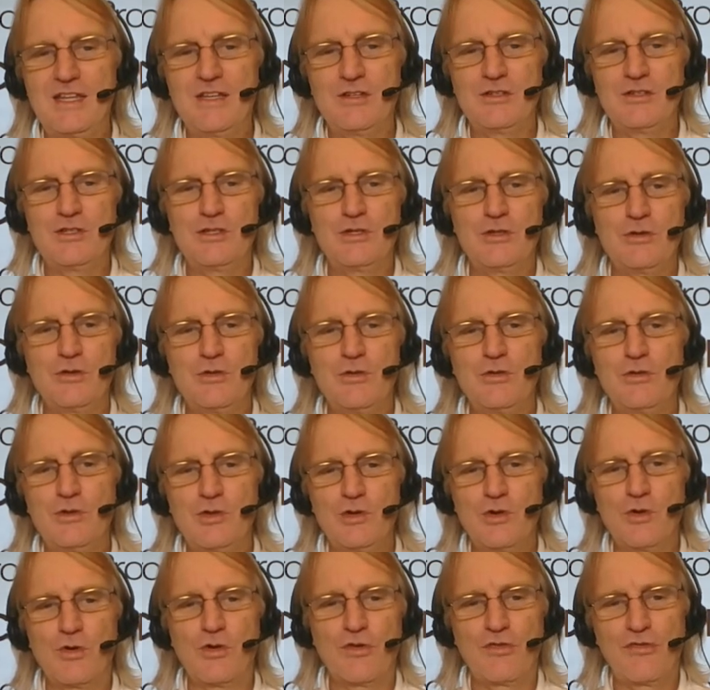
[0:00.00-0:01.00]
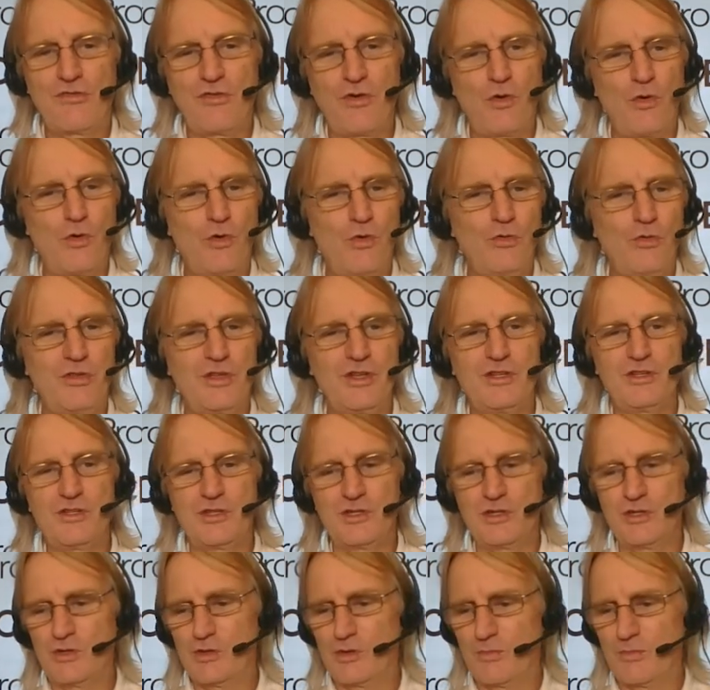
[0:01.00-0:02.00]
into your fold,
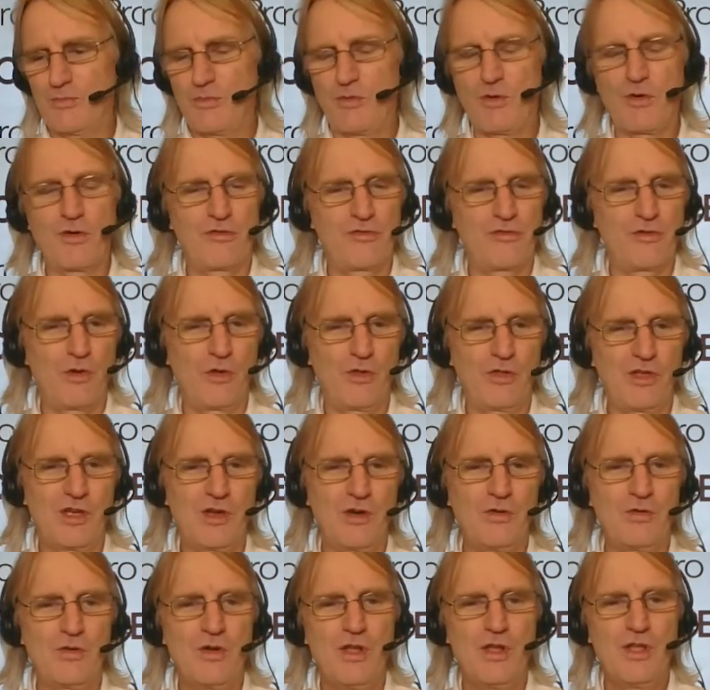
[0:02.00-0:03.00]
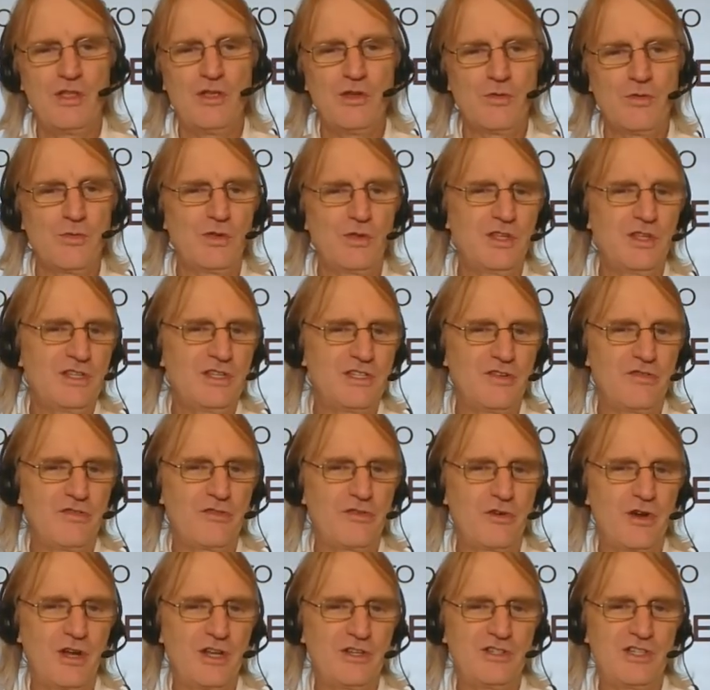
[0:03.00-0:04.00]
into your portfolio, you're really
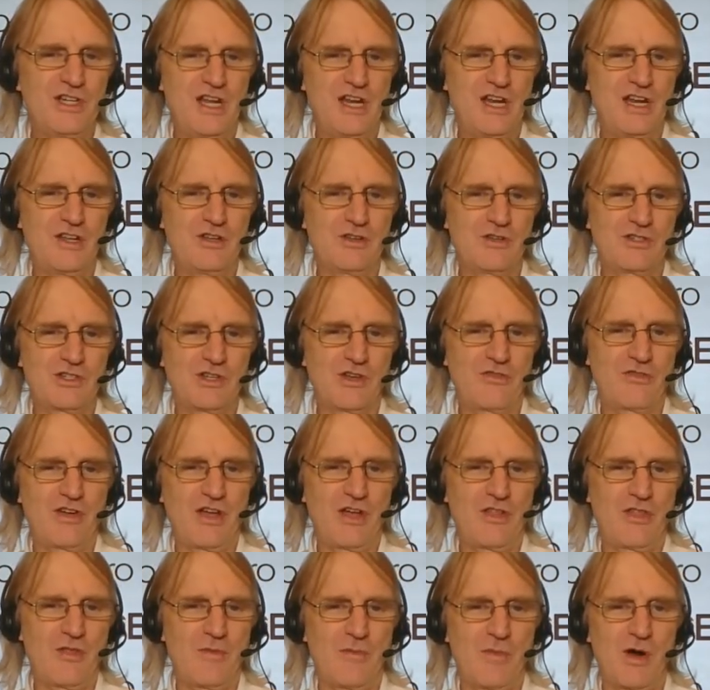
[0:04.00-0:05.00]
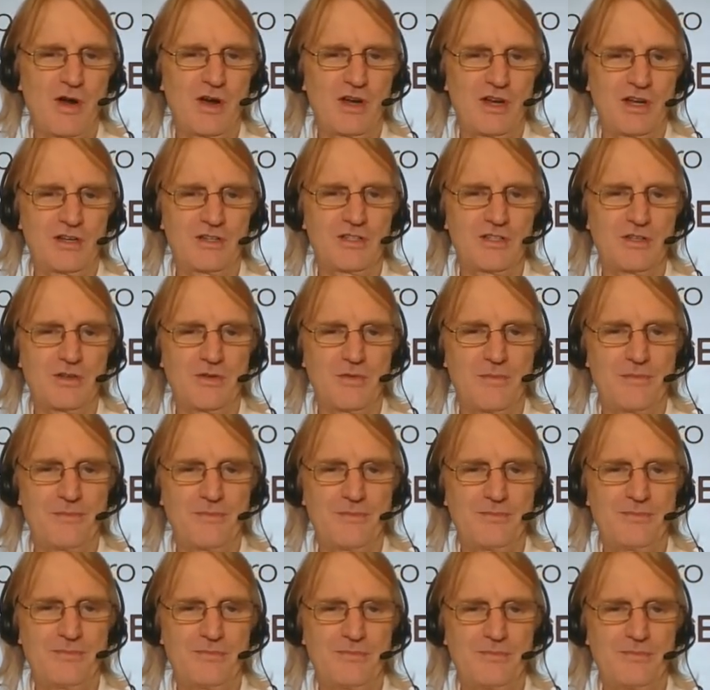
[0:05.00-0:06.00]
differentiating yourself out in the market too.